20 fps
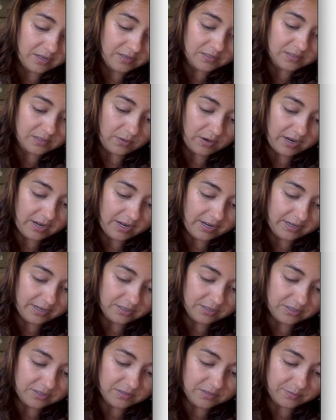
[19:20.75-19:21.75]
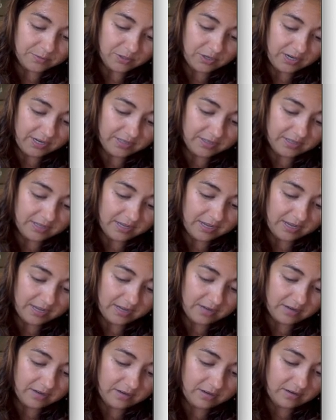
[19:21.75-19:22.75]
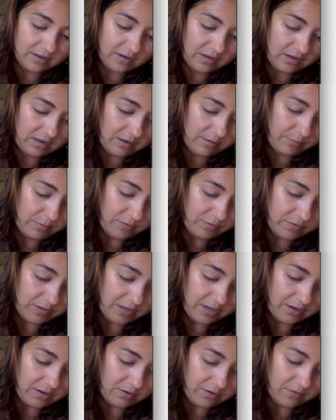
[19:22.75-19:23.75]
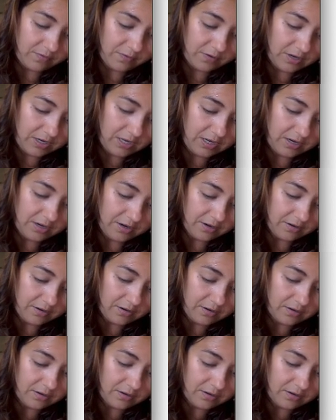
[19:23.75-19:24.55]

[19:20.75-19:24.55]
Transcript: so I can just subtract that and move that over here.